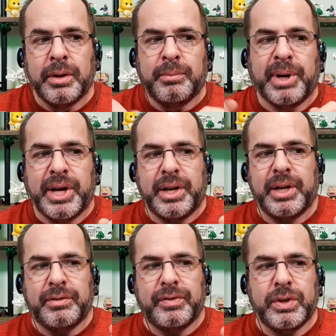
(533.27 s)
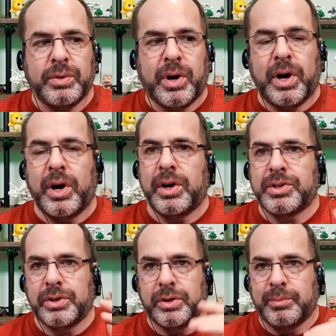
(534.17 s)
But if you are
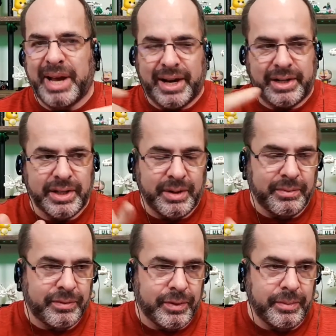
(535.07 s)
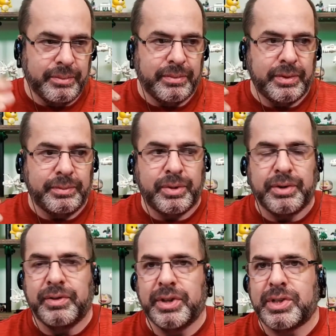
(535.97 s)
to go back to them from
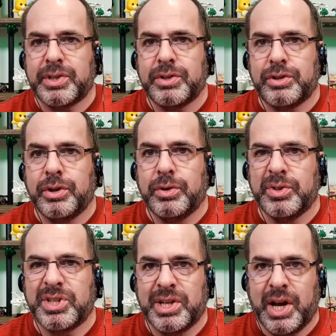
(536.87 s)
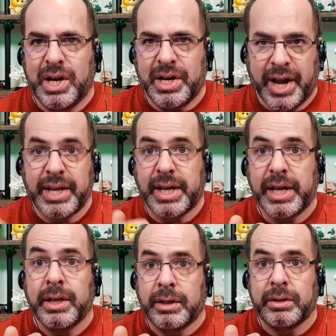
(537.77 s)
previous shows,
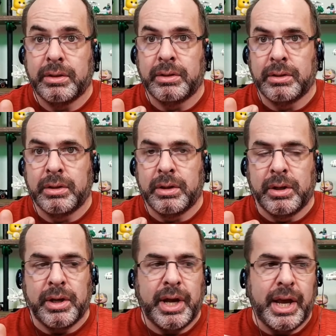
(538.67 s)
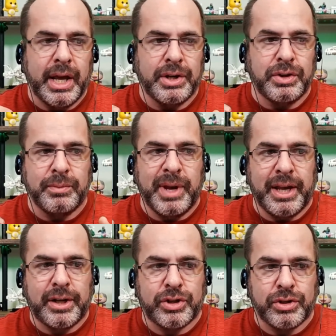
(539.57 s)
Nike, and you
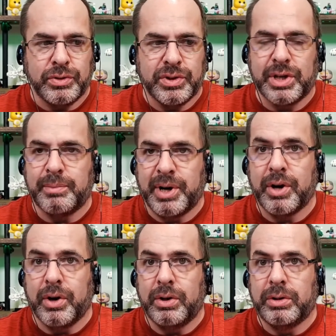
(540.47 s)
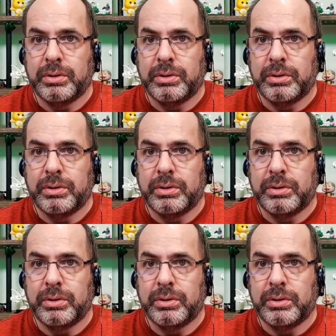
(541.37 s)
make shoes and apparel,